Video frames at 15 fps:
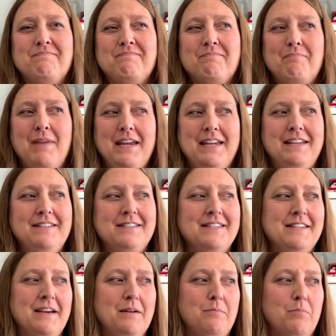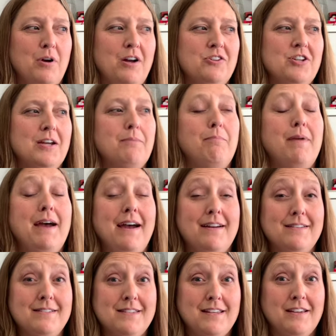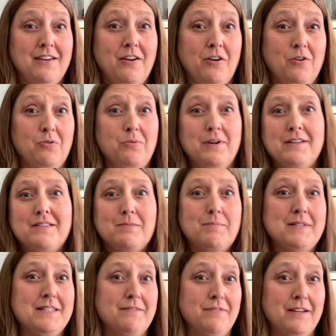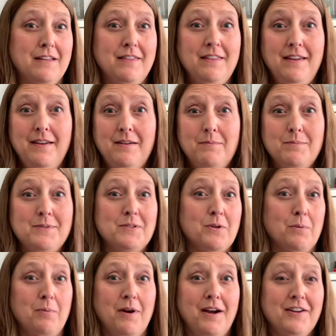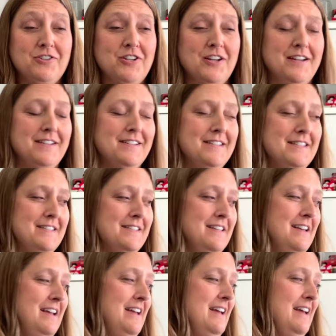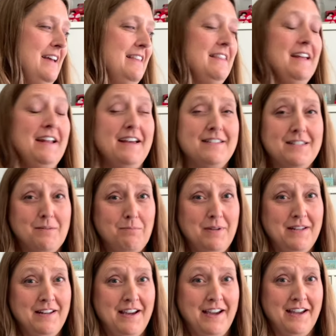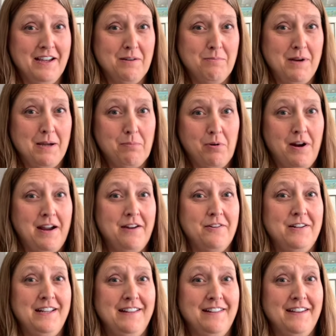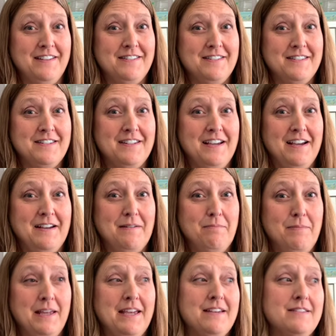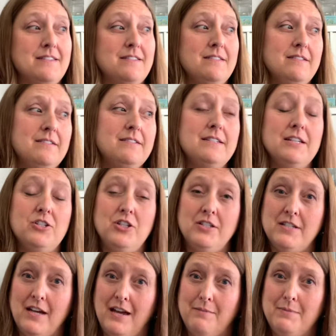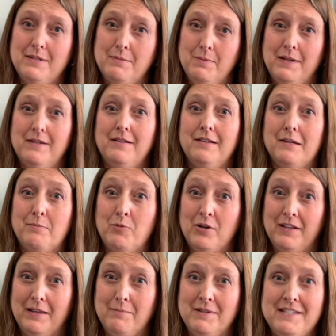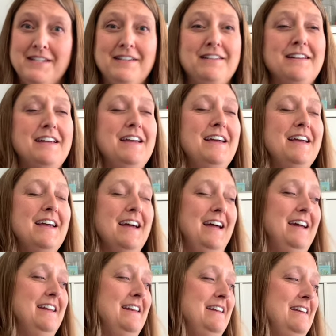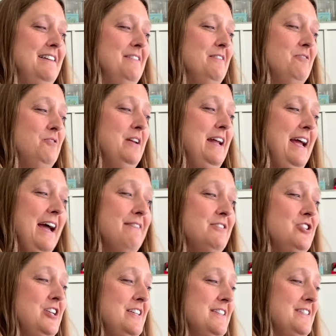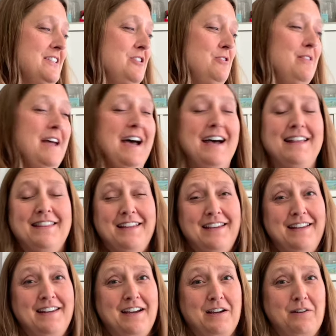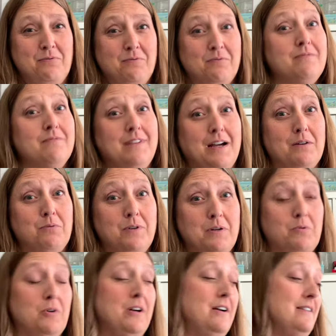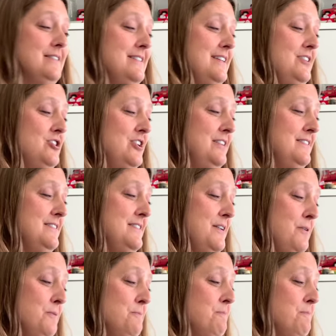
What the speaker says: making some project bags that go with specific themes or projects that hasn't been high on my priority list because stitching time has been a little more limited, and when I have a chance to do that, then I want to work on stitching. So